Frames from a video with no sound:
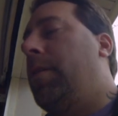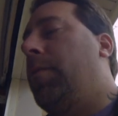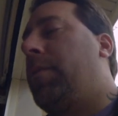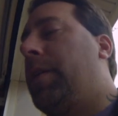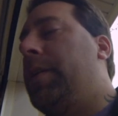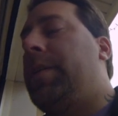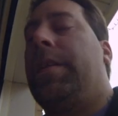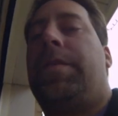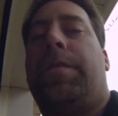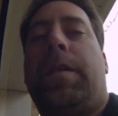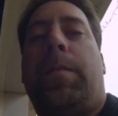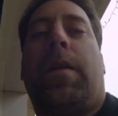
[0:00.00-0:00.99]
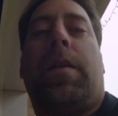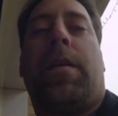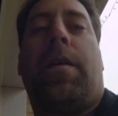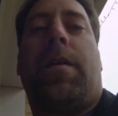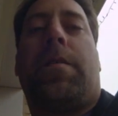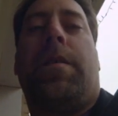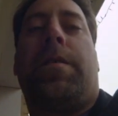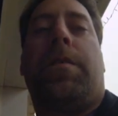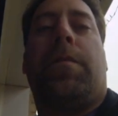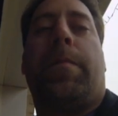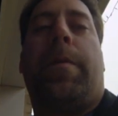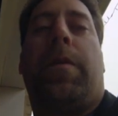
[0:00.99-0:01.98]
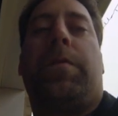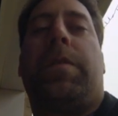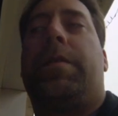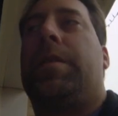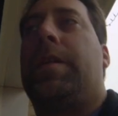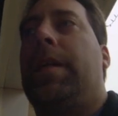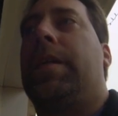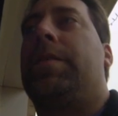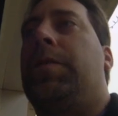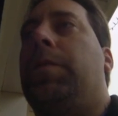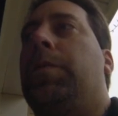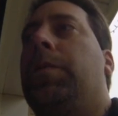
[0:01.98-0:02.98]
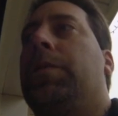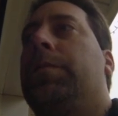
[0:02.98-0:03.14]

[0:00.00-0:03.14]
don't forget to hit your double unlock on your remote to get it to